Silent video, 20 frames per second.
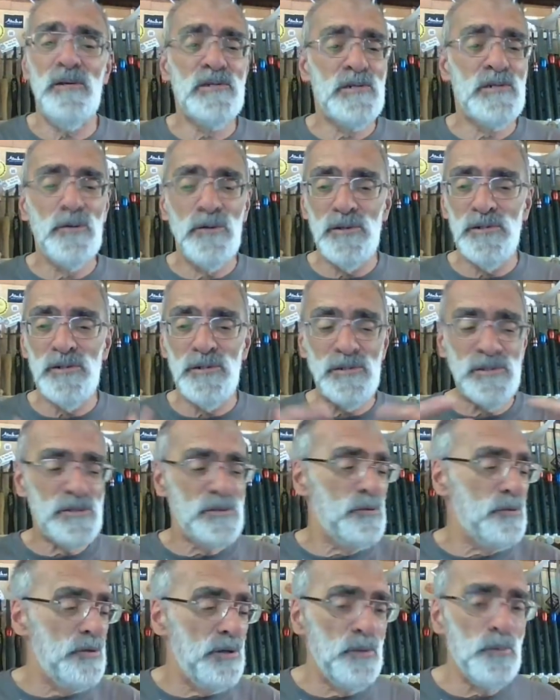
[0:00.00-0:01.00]
As long as you
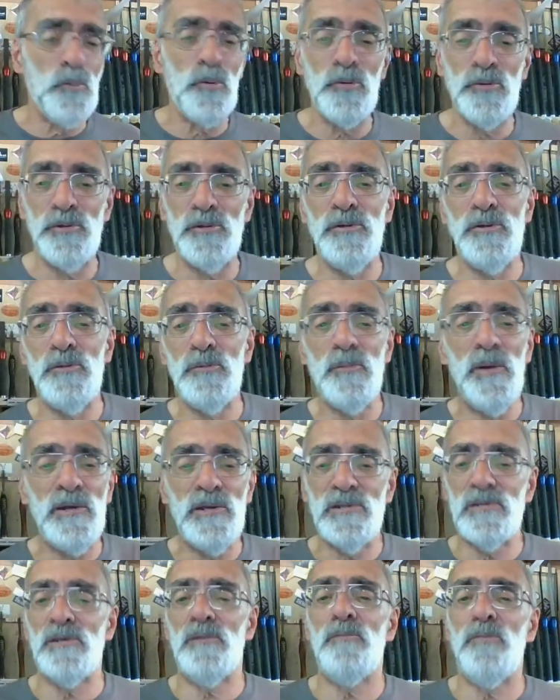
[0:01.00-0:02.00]
turn in wood and you make
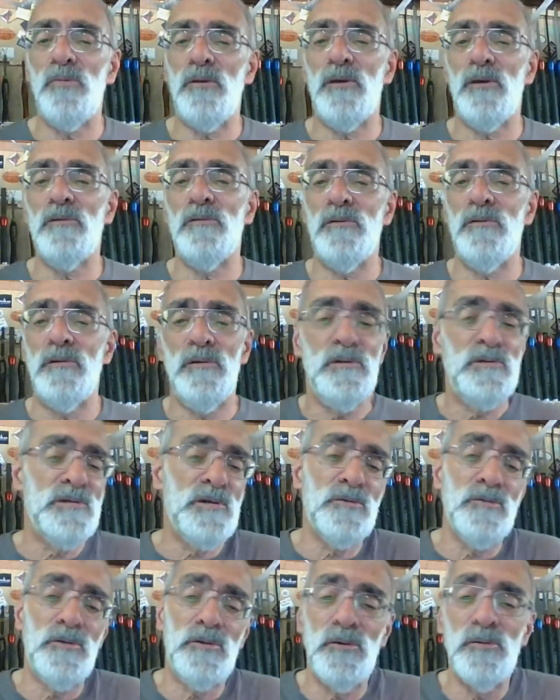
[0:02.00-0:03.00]
something that is
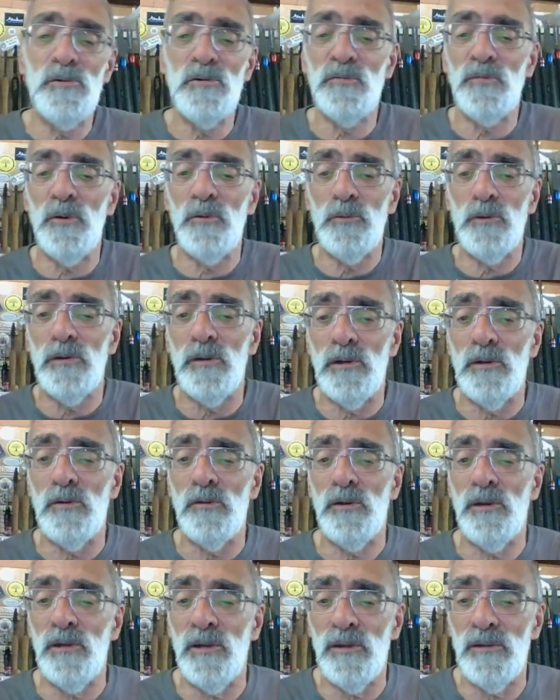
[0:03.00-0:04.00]
either useful or you like
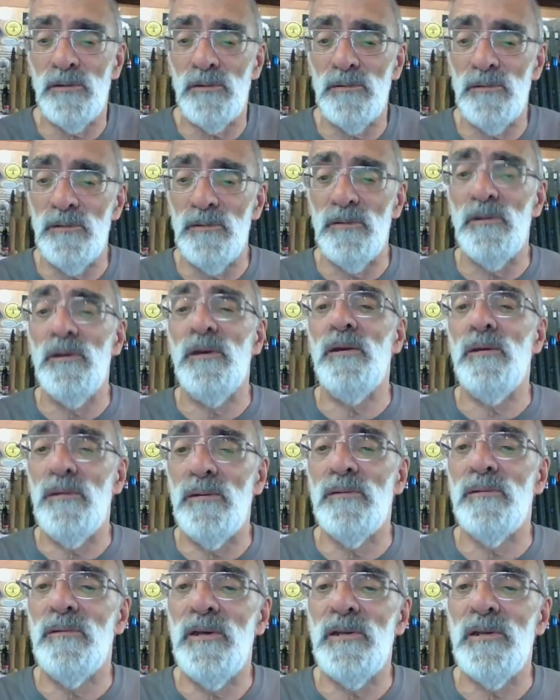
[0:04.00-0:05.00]
looking at, it,
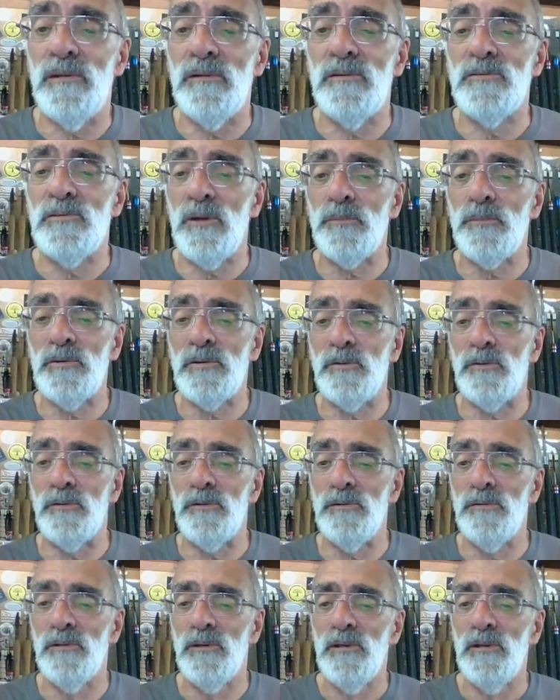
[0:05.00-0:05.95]
it, job's good.